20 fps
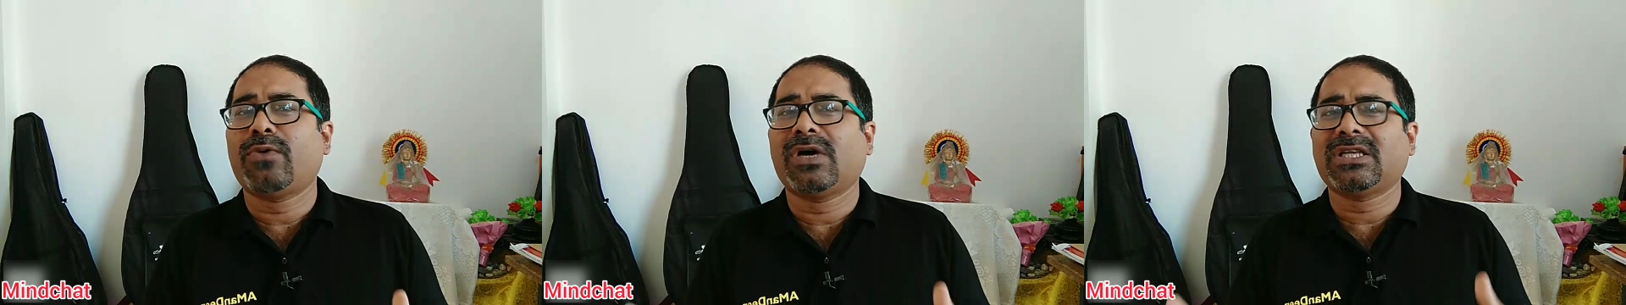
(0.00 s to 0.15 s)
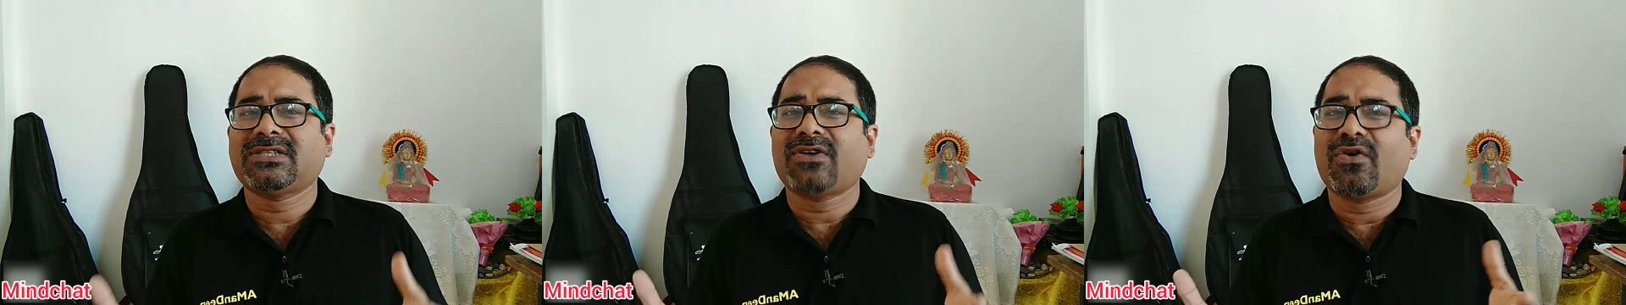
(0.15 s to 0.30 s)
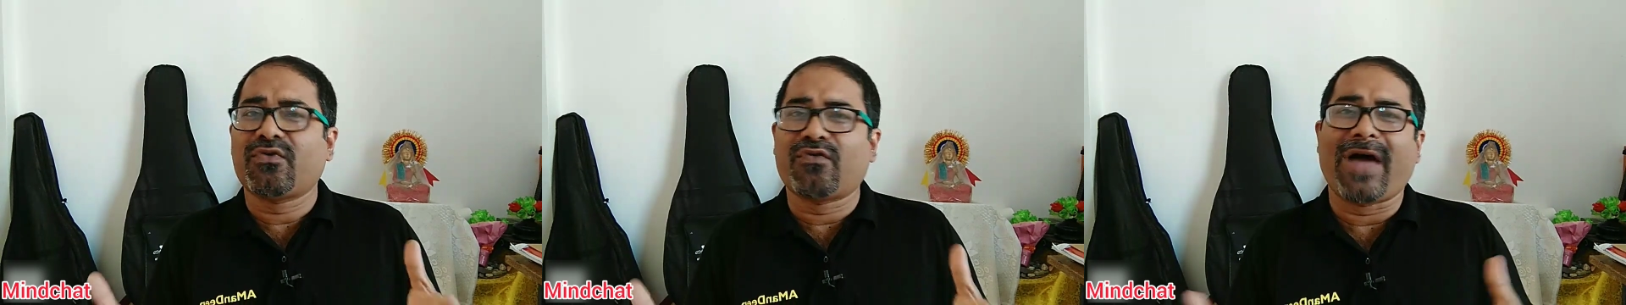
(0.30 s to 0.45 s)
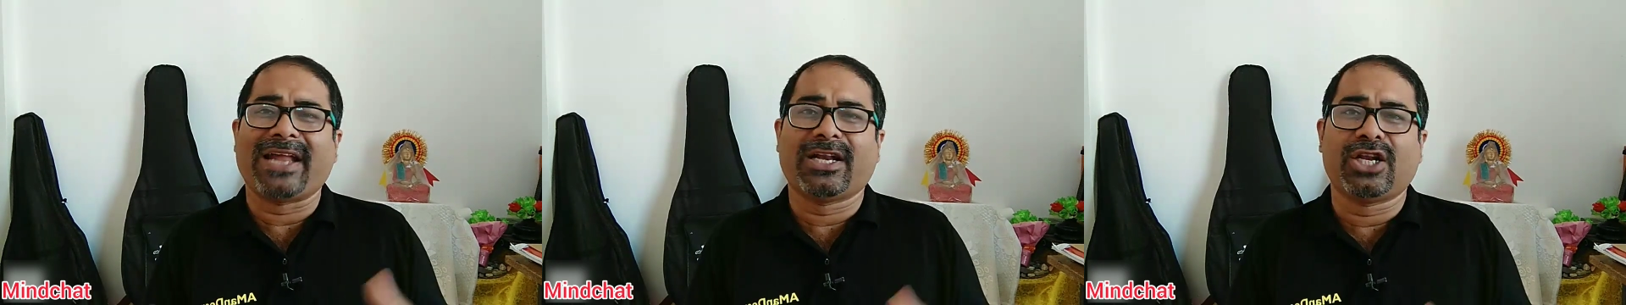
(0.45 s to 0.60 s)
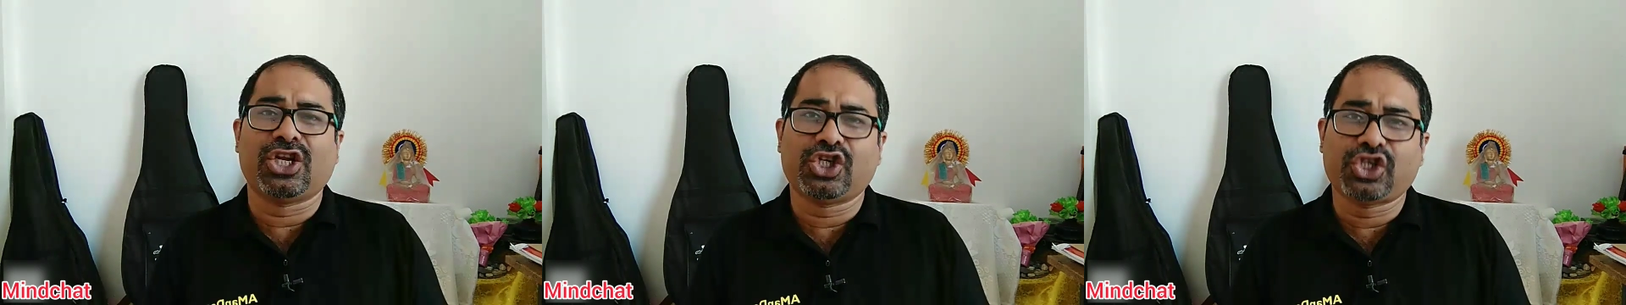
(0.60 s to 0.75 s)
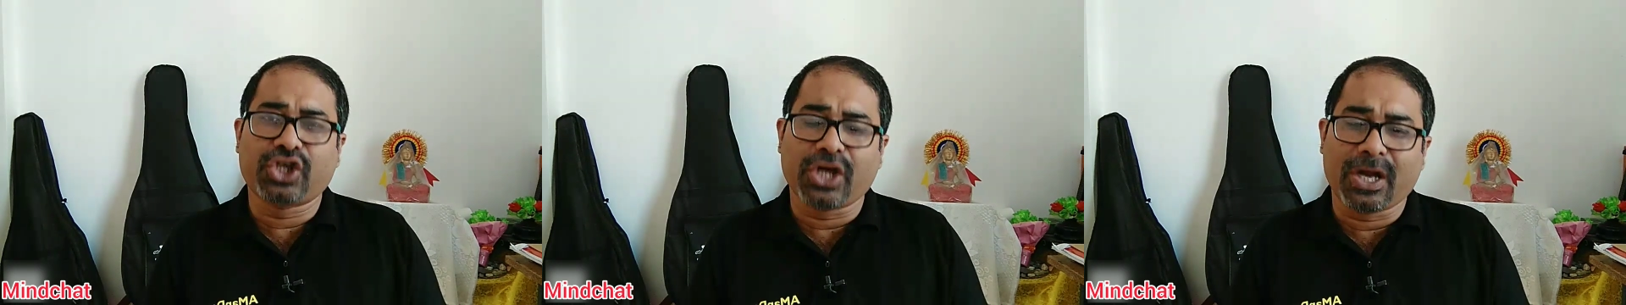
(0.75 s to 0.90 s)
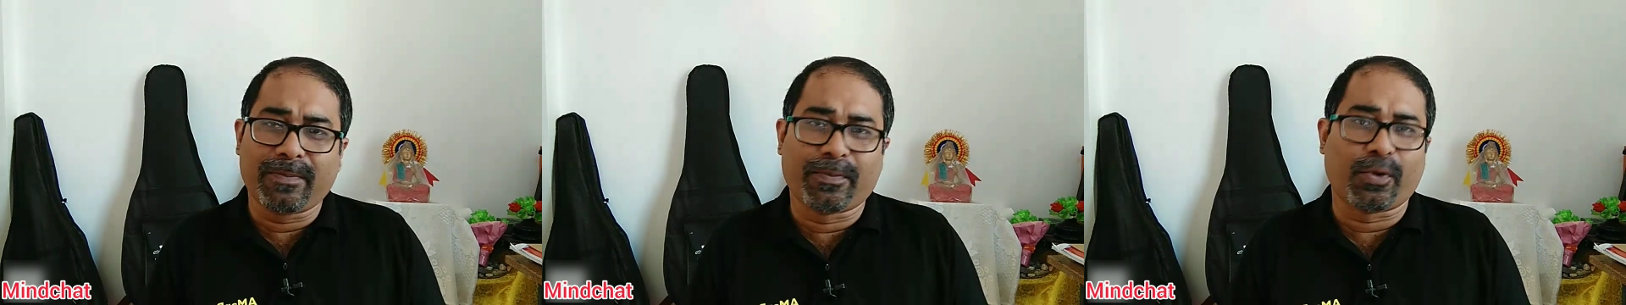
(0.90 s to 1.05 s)
was
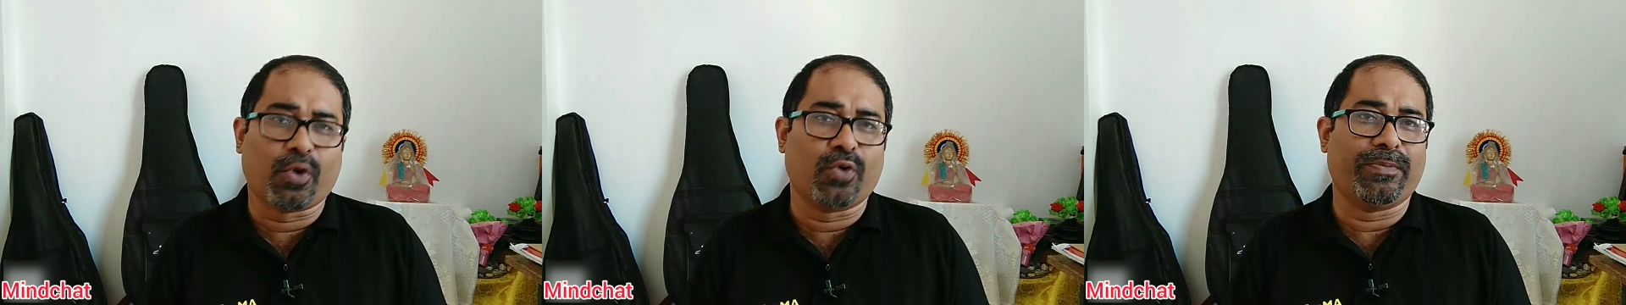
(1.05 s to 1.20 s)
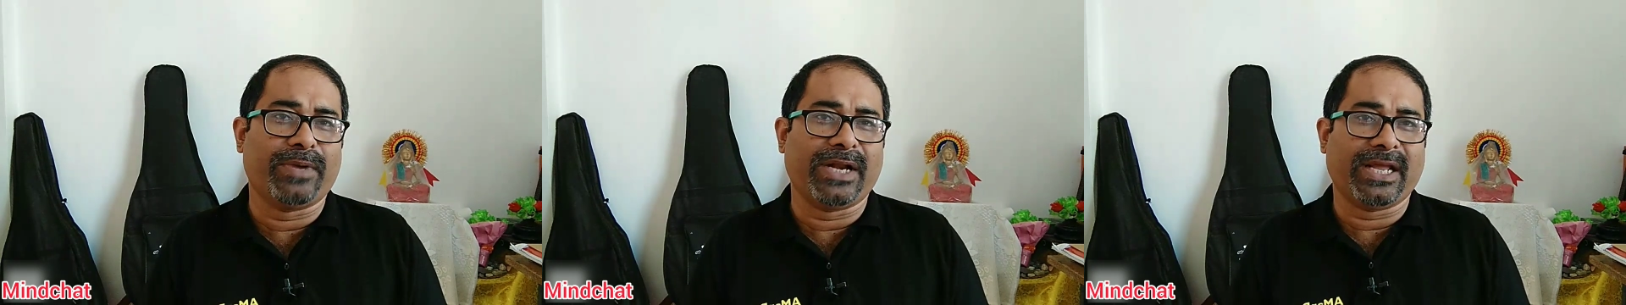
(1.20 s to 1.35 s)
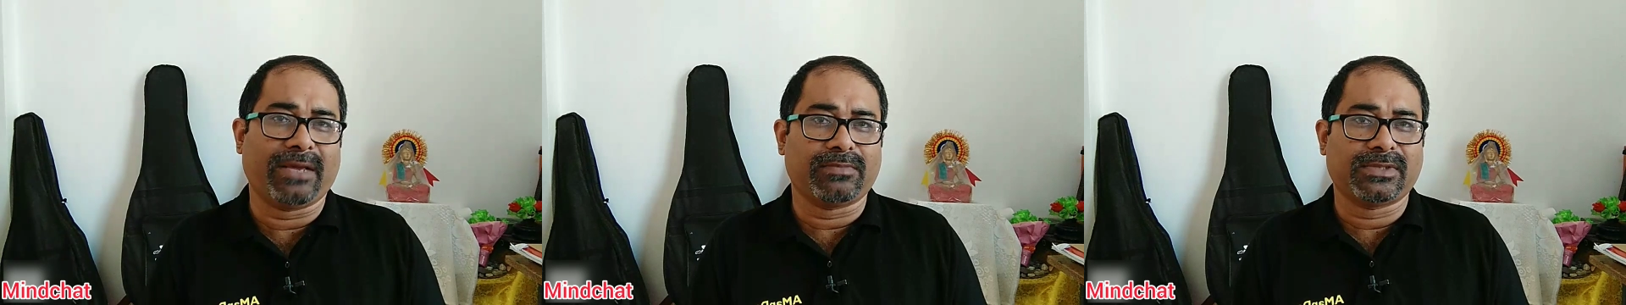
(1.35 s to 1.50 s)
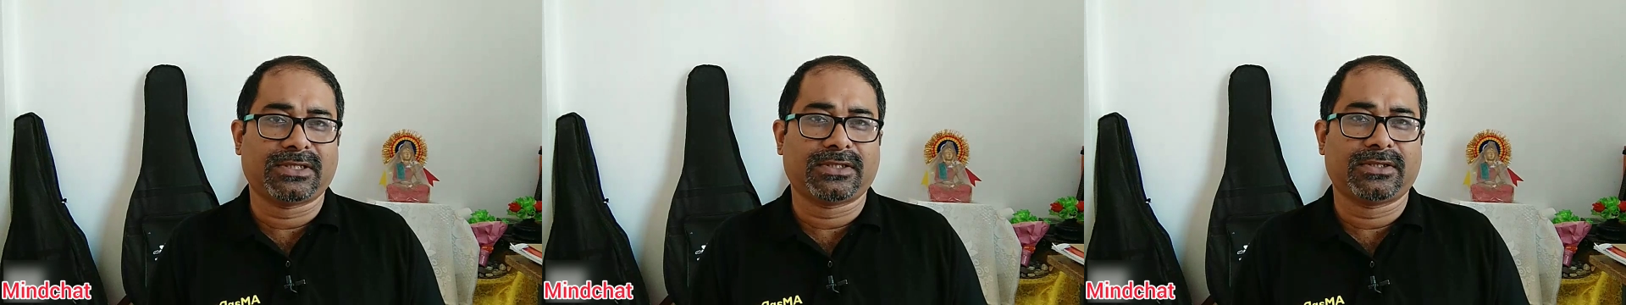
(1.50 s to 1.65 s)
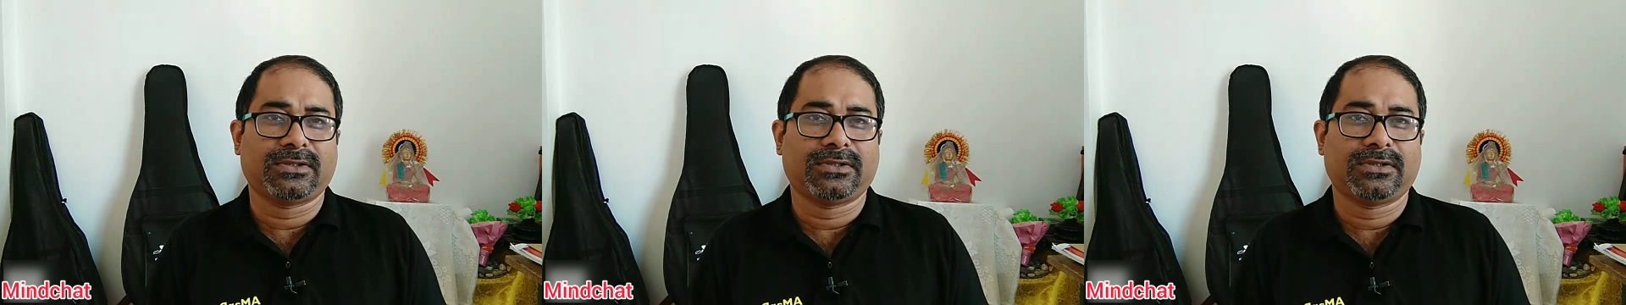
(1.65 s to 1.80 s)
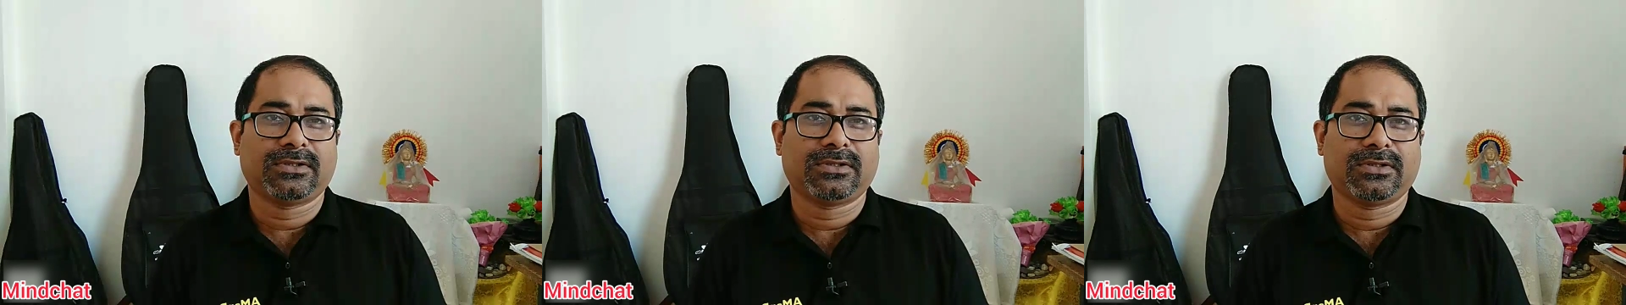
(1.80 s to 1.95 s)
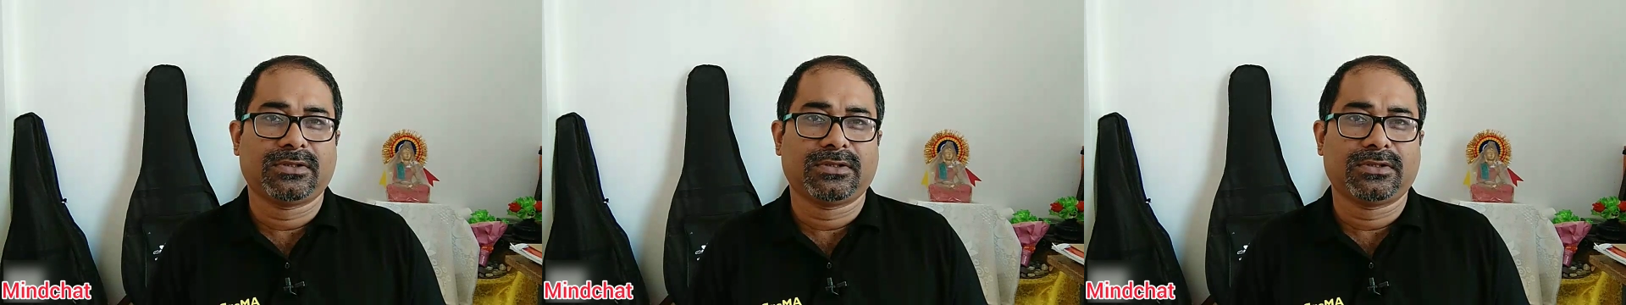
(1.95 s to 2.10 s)
financial problems,